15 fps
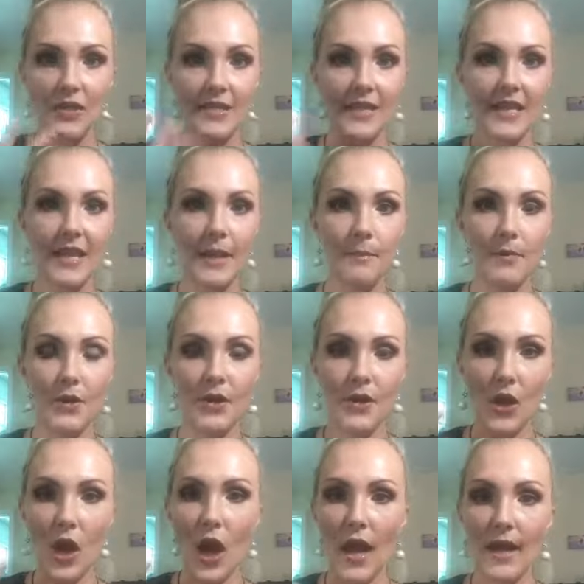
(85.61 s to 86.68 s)
to keep it
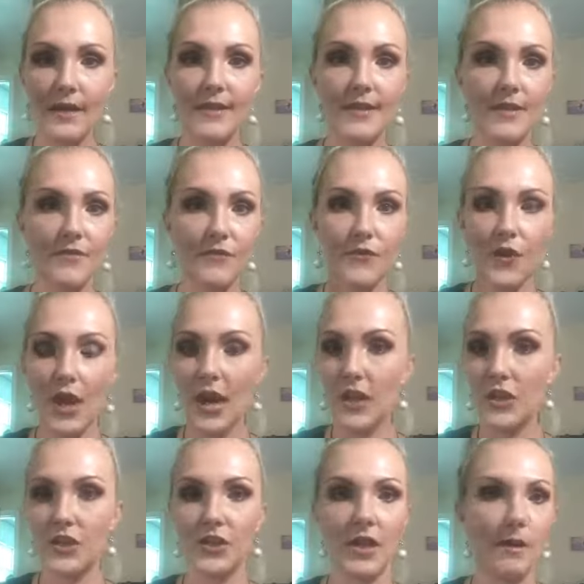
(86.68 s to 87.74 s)
nice and
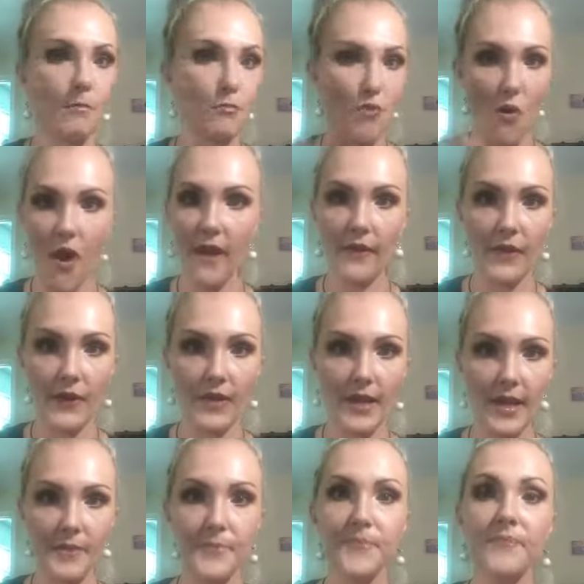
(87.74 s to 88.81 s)
fresh and bright
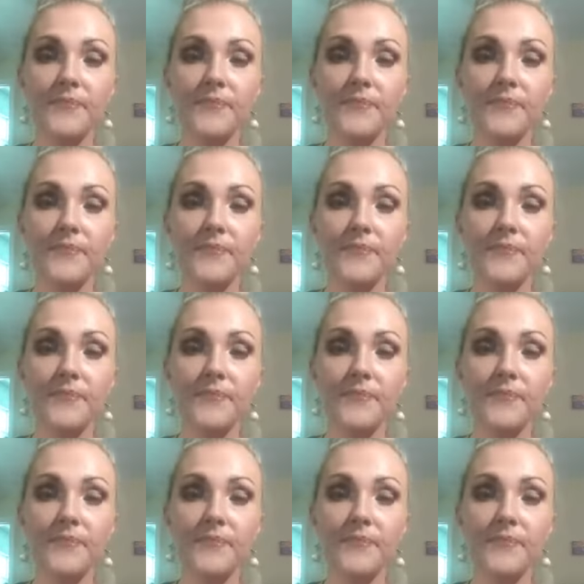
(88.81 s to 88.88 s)
looking.